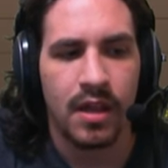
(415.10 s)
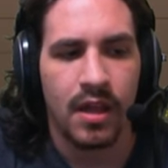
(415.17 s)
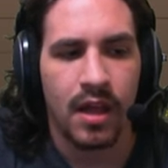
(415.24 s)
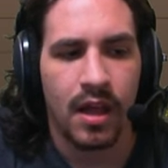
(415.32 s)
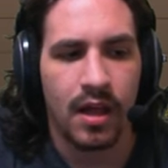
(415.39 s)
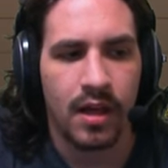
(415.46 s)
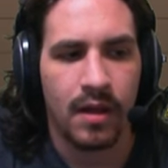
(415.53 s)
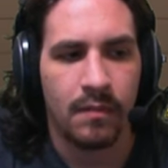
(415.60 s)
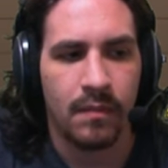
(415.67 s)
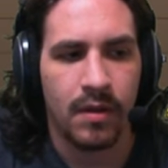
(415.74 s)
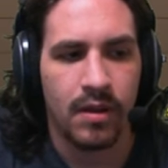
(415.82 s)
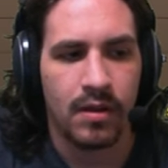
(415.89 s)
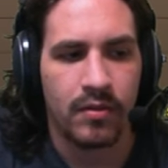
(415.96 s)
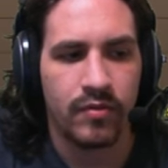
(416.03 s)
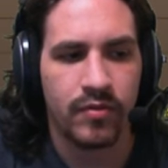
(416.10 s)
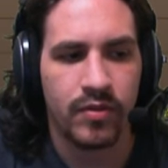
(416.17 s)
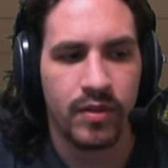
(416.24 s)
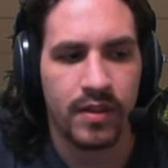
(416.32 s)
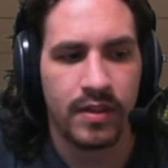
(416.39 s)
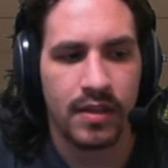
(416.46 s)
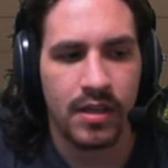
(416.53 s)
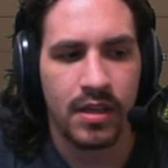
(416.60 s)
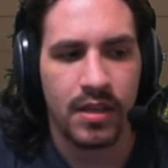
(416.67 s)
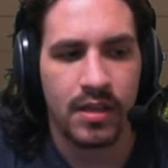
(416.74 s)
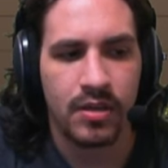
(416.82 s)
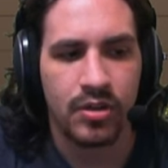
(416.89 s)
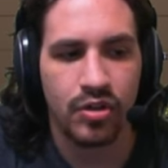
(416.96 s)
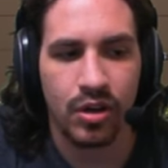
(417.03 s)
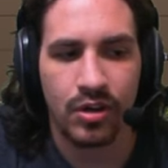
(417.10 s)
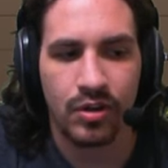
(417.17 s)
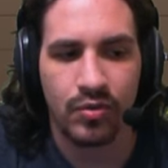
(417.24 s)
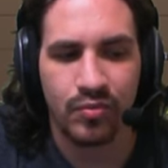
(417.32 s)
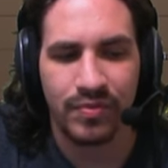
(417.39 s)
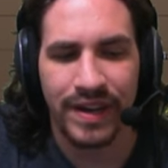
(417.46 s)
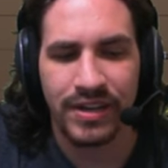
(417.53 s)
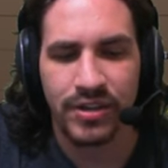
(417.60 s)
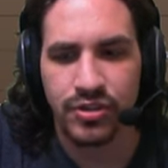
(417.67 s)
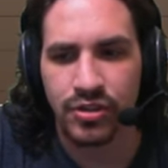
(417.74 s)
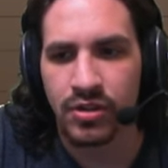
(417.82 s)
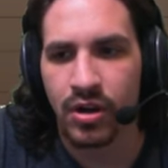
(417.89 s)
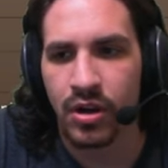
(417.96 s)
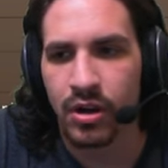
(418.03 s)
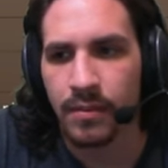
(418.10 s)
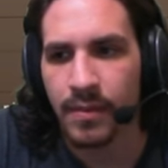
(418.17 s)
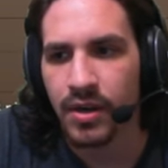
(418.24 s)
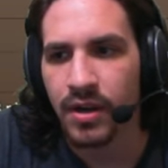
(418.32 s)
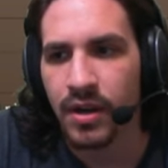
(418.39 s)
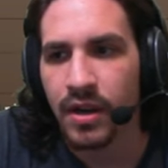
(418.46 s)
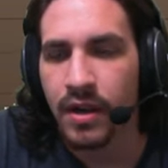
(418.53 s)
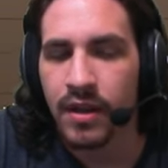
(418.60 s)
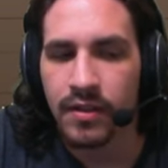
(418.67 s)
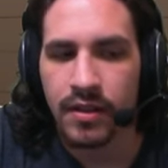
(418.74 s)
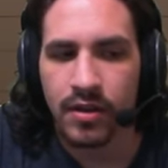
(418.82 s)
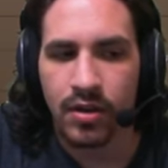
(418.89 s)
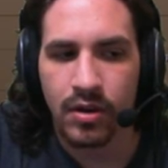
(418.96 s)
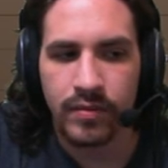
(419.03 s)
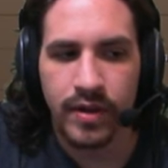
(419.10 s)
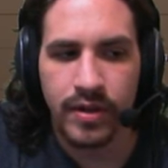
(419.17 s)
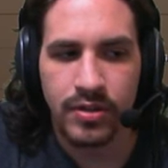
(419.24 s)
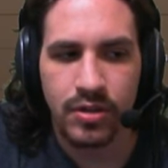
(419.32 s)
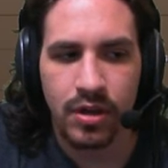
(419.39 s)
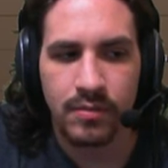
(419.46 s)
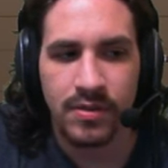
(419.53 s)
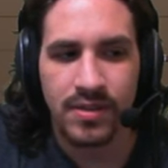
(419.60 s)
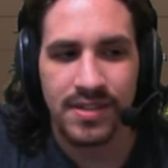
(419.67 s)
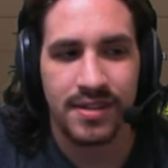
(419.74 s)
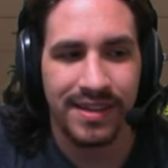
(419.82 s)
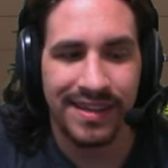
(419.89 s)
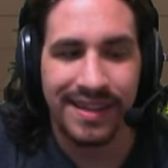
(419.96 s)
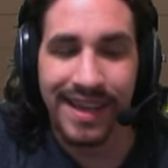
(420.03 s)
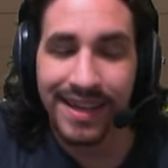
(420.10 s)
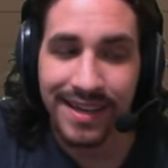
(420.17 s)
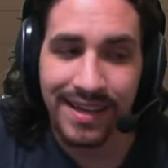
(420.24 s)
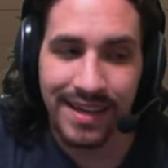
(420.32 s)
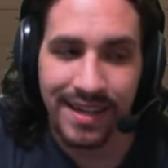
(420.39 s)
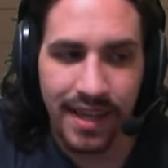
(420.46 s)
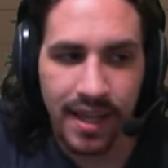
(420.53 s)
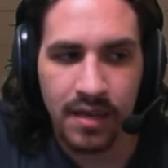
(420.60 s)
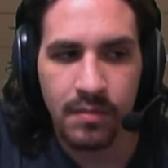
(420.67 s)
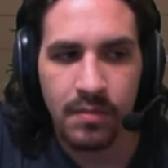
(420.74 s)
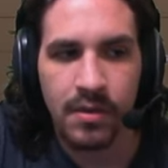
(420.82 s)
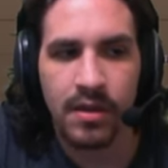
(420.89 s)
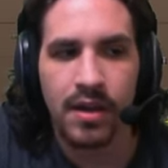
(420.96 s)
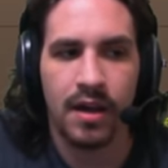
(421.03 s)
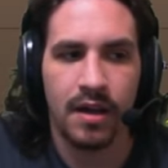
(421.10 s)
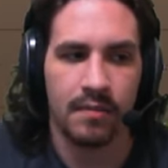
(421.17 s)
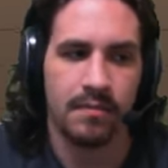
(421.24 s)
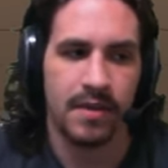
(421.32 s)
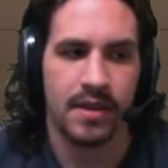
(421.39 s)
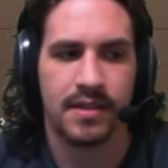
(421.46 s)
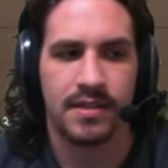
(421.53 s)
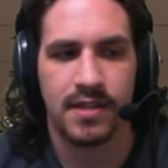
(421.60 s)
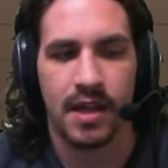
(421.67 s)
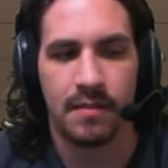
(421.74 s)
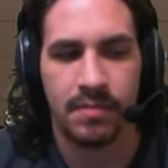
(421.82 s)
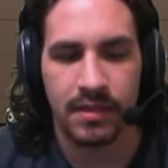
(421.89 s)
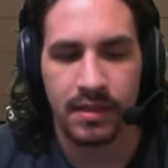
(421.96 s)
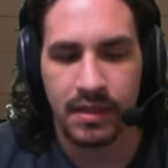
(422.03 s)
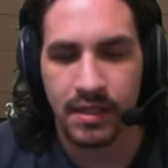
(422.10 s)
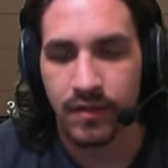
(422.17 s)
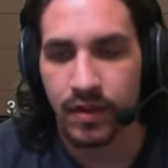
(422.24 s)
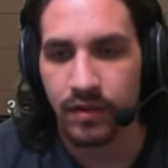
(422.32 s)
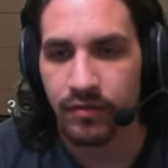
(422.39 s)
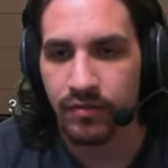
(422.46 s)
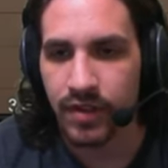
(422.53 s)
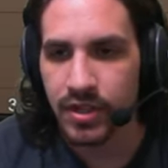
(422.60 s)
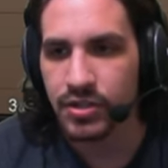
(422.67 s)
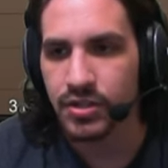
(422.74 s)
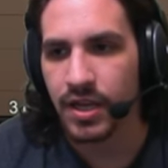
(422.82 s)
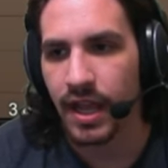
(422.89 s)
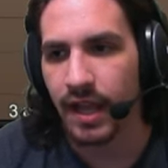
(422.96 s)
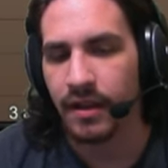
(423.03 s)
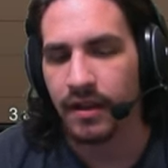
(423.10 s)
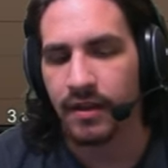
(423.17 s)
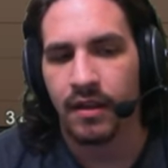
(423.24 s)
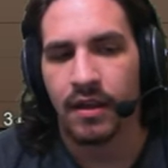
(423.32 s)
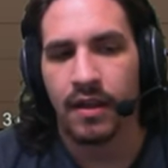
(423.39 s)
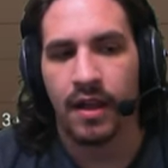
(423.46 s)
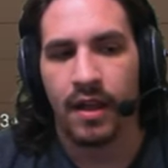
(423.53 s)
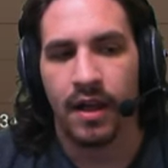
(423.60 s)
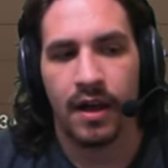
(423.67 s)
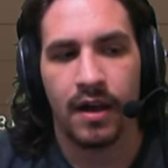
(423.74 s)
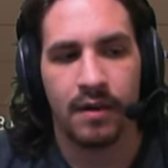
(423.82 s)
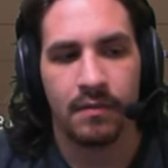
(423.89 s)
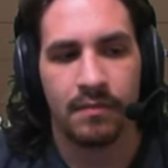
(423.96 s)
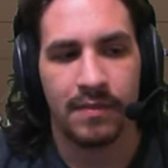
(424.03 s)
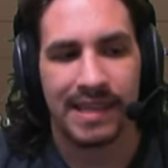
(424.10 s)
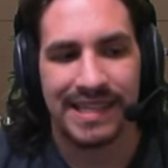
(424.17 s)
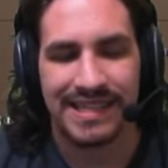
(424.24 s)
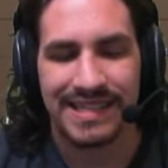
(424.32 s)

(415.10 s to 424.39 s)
um, to get the Dark Ranger armor. The Dark Ranger armor is not yet in game. Um, it is, I believe, unfinished, and um, it is